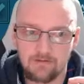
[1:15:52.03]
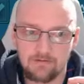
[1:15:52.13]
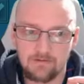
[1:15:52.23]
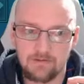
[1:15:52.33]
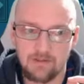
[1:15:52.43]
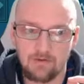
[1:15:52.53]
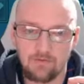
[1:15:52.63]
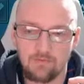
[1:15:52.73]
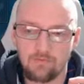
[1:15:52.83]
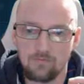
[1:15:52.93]
So
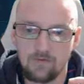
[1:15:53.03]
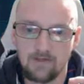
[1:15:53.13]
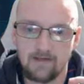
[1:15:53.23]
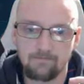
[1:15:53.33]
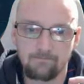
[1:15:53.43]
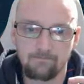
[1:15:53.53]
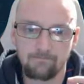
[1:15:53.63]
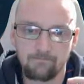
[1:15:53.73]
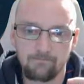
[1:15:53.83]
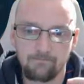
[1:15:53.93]
yeah,
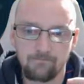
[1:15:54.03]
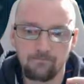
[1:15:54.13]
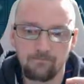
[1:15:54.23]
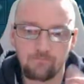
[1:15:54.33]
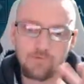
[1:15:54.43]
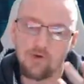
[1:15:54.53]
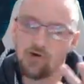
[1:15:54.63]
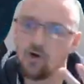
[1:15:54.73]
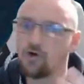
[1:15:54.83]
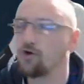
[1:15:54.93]
not
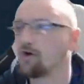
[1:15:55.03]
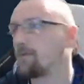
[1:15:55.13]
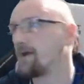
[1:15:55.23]
going to be